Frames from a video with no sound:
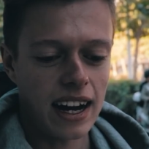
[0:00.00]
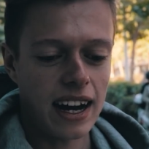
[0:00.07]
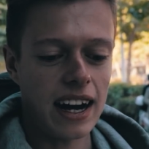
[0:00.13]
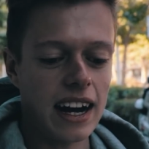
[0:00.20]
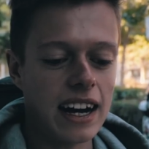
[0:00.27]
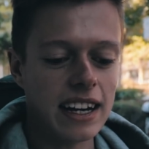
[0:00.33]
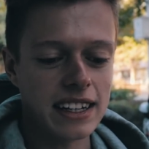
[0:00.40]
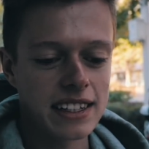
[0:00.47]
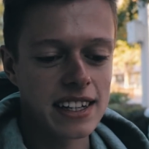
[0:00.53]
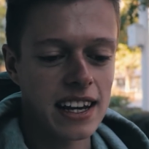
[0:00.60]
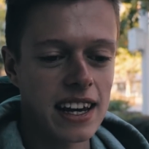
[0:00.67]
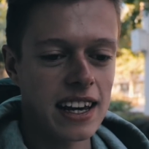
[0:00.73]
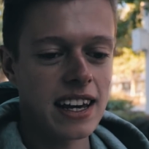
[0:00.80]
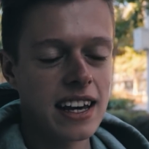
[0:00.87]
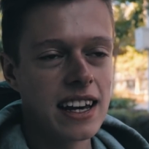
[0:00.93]
And
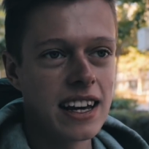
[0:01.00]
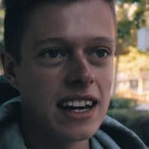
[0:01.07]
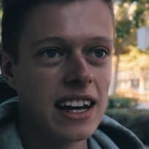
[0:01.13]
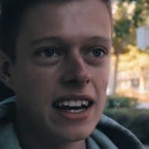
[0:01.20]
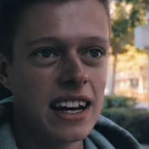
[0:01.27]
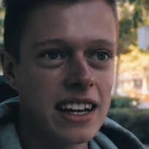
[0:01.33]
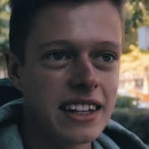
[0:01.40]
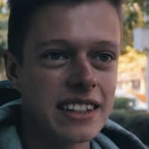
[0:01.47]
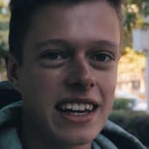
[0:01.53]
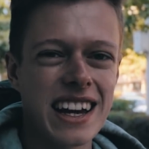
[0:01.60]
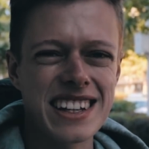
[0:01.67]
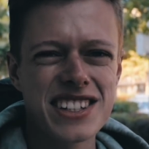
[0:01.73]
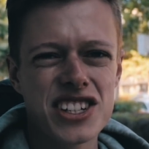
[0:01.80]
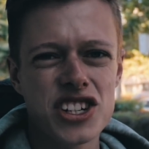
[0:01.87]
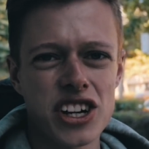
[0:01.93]
yeah,
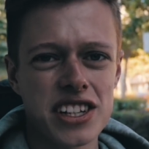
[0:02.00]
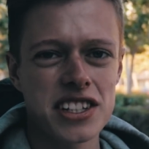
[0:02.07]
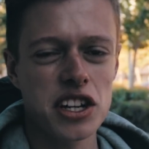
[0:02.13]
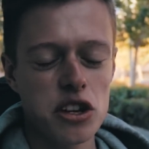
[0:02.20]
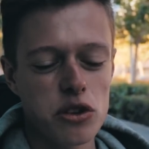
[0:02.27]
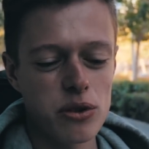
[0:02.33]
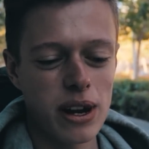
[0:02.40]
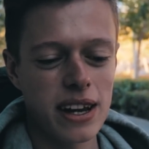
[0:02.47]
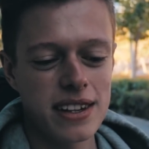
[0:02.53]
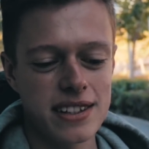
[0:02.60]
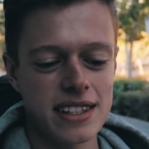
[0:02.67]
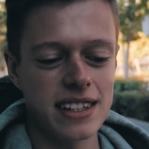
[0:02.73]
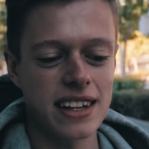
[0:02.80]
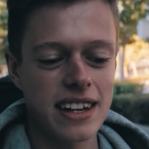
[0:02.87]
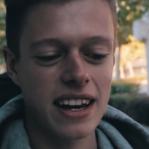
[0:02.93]
it's just
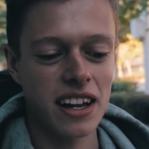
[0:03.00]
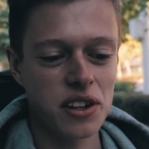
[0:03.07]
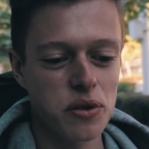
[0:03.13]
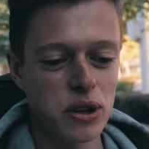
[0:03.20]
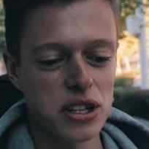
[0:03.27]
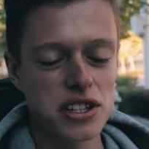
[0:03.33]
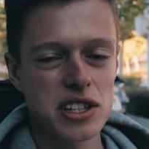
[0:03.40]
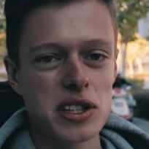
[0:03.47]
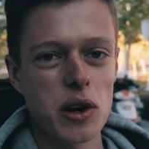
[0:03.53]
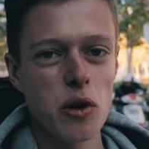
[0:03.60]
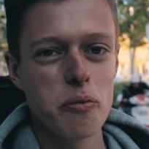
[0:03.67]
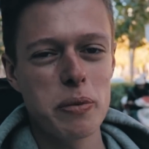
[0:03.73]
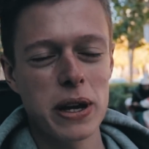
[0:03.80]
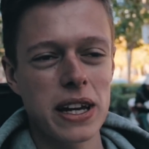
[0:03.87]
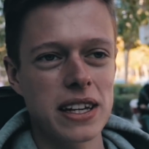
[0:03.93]
crazy. The country is so
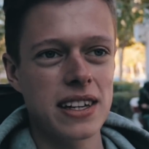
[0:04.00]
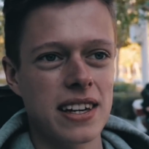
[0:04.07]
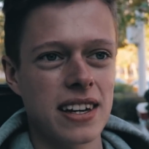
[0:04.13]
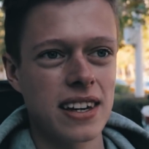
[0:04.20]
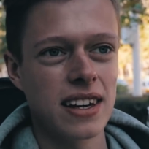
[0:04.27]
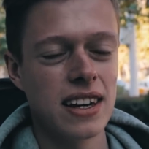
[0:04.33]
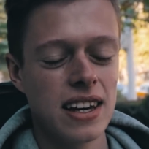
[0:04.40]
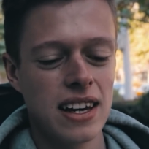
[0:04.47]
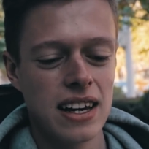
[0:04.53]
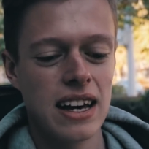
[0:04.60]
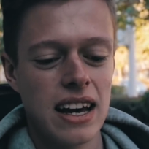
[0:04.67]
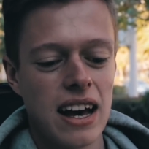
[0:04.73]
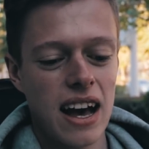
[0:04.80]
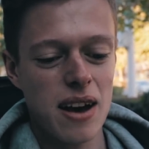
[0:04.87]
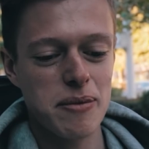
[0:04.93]
big.
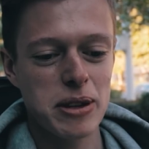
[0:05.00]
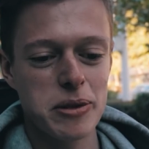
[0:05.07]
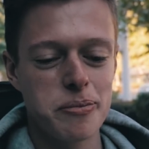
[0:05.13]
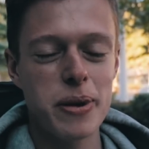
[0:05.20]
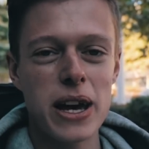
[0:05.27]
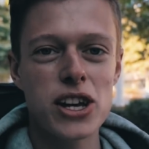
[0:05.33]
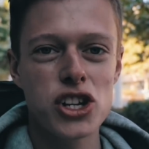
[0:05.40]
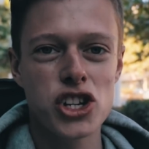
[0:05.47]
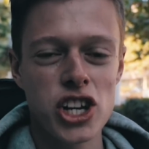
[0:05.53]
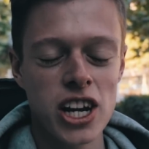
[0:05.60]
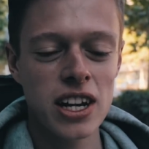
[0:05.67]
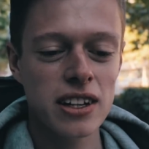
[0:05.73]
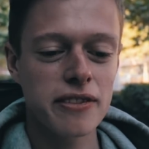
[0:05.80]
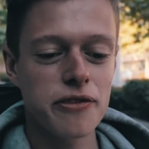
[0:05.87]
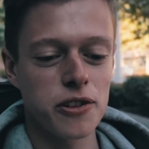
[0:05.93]
I mean,
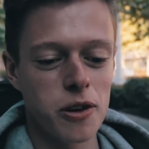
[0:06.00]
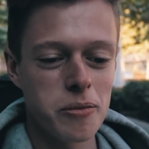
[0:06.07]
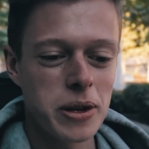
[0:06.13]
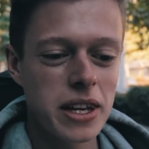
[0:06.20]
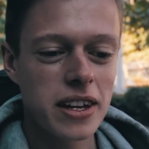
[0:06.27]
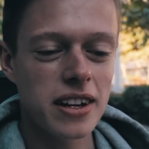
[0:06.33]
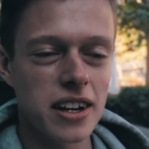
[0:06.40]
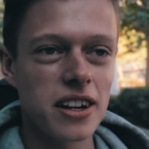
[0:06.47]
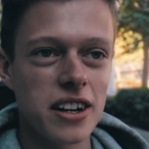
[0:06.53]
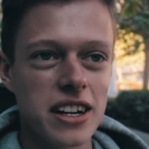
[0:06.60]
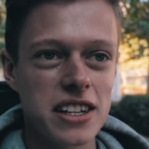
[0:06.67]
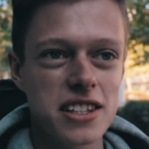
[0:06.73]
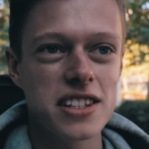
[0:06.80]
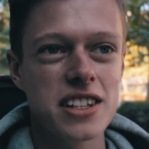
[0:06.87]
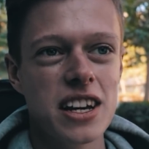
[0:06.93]
Beijing from here
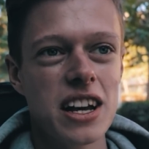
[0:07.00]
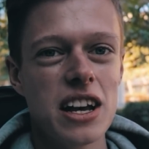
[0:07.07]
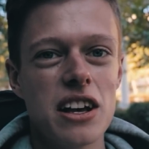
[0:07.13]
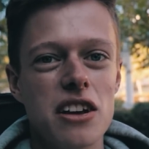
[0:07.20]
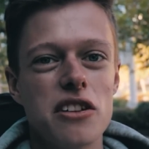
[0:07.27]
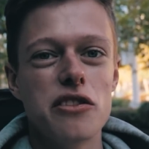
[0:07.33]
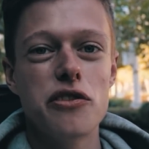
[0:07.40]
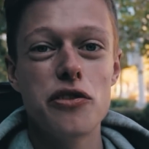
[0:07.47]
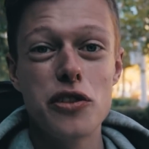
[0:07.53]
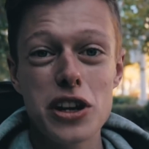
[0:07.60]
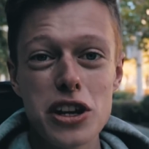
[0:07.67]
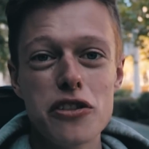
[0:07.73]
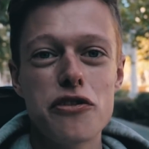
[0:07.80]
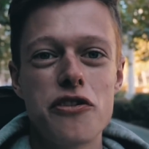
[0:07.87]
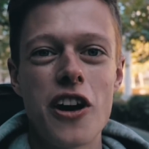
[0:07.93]
is
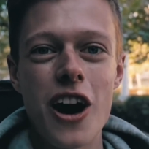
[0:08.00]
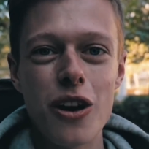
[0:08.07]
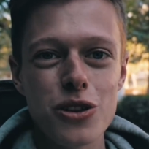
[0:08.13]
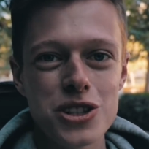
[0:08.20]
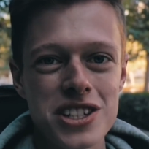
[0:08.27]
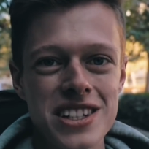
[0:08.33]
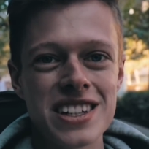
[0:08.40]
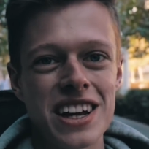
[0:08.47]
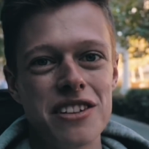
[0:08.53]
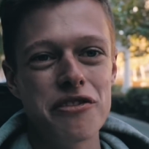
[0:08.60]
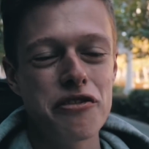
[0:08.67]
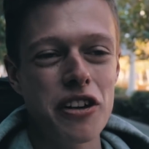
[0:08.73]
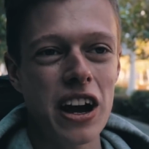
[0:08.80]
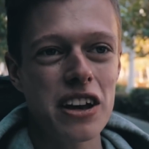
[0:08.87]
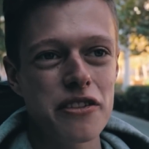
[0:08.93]

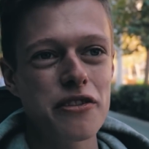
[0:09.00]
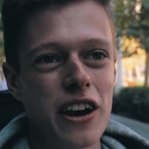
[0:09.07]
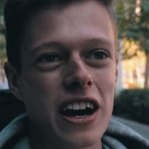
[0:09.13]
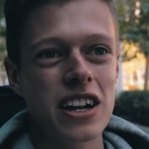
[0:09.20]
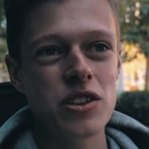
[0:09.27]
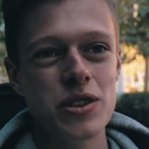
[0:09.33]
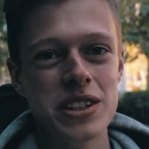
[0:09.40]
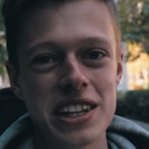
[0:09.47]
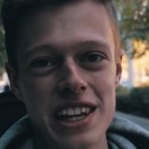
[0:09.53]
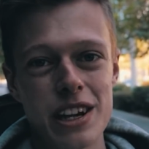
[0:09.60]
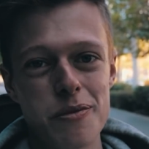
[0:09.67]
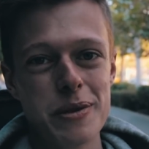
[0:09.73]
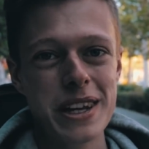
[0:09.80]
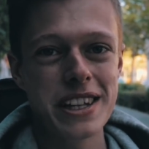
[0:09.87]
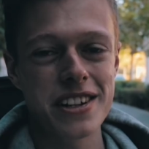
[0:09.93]
3,500
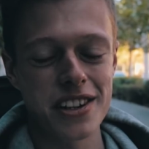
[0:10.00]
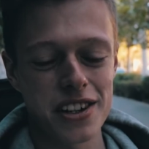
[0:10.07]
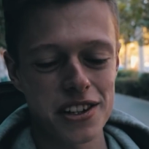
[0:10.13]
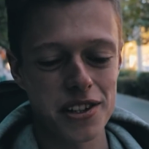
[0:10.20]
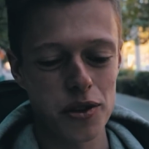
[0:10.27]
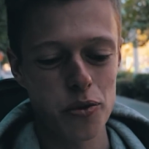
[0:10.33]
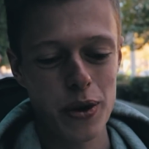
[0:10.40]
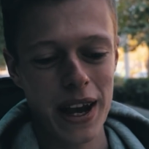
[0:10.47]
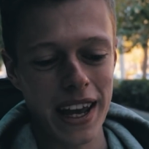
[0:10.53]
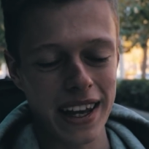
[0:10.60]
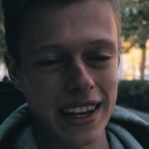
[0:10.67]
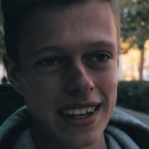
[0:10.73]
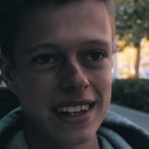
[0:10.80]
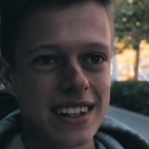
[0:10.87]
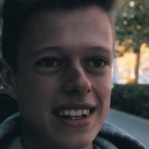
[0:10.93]
kilometers away.